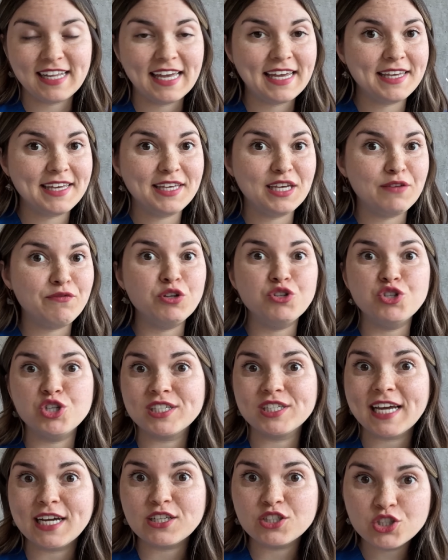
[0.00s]
like if you
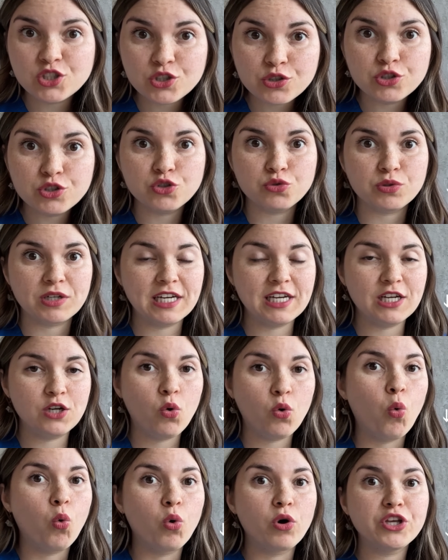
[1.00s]
just had surgery
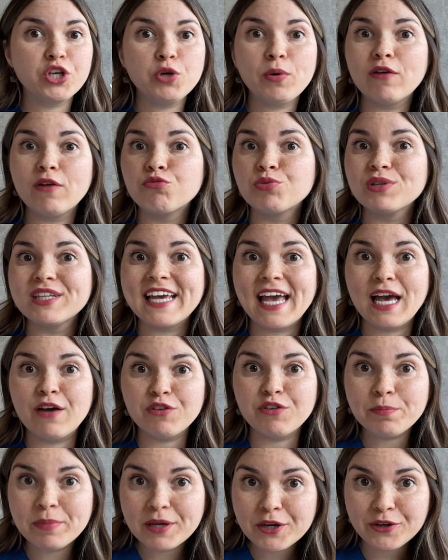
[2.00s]
or you have really
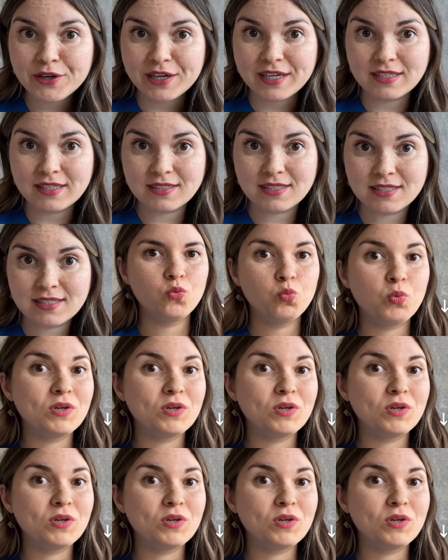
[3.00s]
heavy periods.